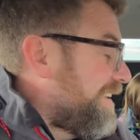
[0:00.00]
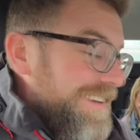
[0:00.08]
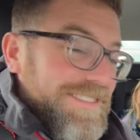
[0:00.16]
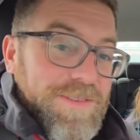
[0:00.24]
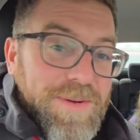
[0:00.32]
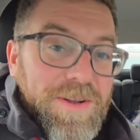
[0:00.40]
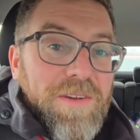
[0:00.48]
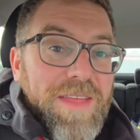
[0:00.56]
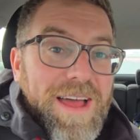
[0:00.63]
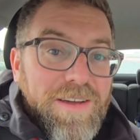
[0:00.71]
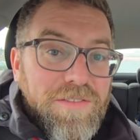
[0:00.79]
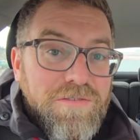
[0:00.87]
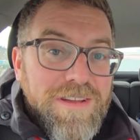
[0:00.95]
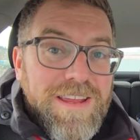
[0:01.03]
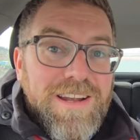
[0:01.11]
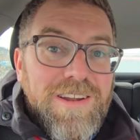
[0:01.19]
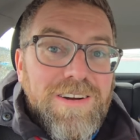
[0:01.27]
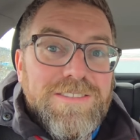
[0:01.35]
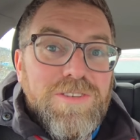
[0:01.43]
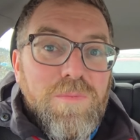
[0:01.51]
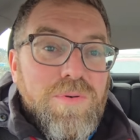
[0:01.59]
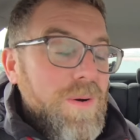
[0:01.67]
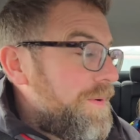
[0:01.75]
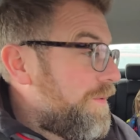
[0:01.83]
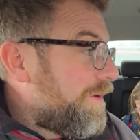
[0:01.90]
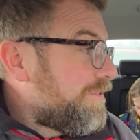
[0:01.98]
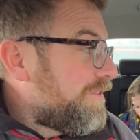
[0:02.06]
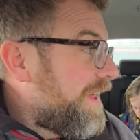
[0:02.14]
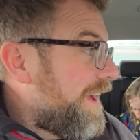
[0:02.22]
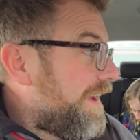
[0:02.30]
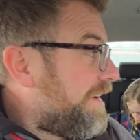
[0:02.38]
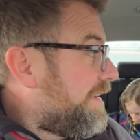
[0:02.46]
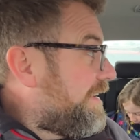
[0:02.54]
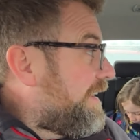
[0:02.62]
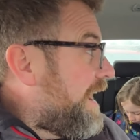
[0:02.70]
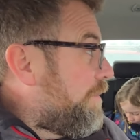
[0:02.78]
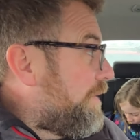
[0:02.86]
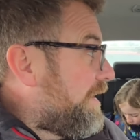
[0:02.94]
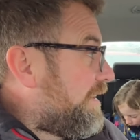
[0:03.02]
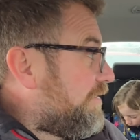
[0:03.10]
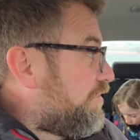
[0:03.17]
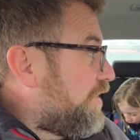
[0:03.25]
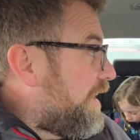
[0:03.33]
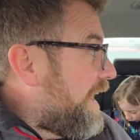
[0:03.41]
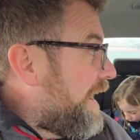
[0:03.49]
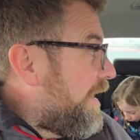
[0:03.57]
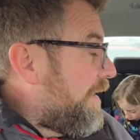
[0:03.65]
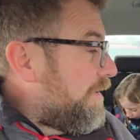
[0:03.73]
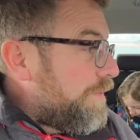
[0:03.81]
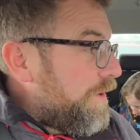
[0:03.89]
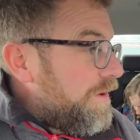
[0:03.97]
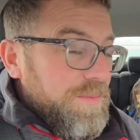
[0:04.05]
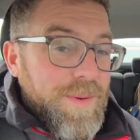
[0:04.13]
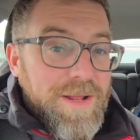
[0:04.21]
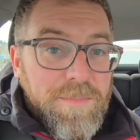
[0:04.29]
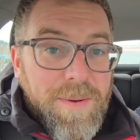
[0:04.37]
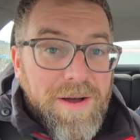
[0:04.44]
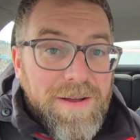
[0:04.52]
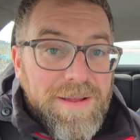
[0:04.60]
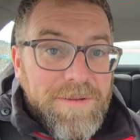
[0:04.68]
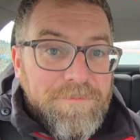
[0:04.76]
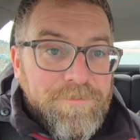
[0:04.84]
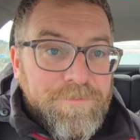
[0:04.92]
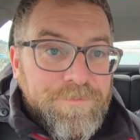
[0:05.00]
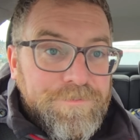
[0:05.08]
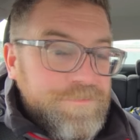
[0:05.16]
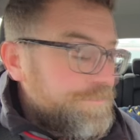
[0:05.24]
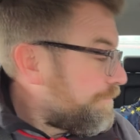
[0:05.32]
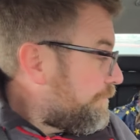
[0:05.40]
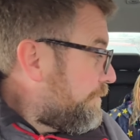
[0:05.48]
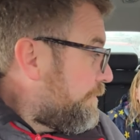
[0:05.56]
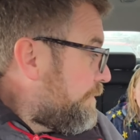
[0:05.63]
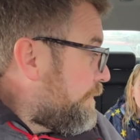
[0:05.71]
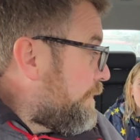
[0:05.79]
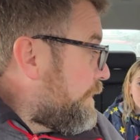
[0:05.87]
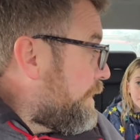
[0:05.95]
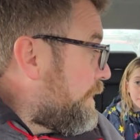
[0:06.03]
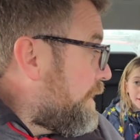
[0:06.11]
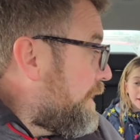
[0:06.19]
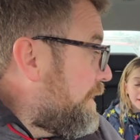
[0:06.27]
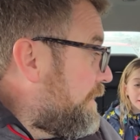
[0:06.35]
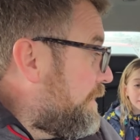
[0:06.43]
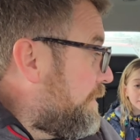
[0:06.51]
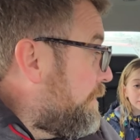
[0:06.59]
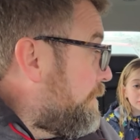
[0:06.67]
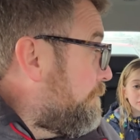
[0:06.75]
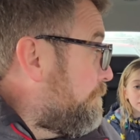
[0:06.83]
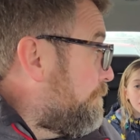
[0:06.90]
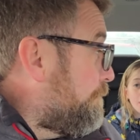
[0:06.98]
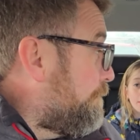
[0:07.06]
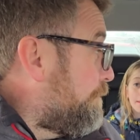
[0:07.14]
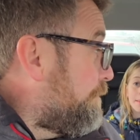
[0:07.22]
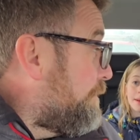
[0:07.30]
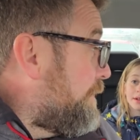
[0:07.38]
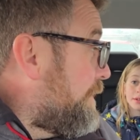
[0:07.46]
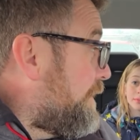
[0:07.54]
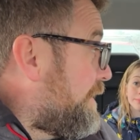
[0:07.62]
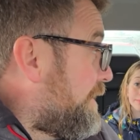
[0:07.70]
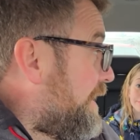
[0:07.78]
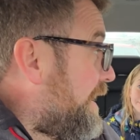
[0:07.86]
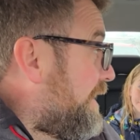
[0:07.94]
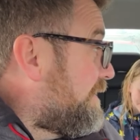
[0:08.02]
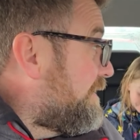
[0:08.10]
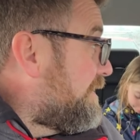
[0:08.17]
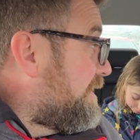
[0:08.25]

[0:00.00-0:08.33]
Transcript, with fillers: Yeah. So we got that at three o'clock, so I'll probably watch that. Emily can chill out and the boys be at the party. Um, I will be on my bed. Guess what? Yeah.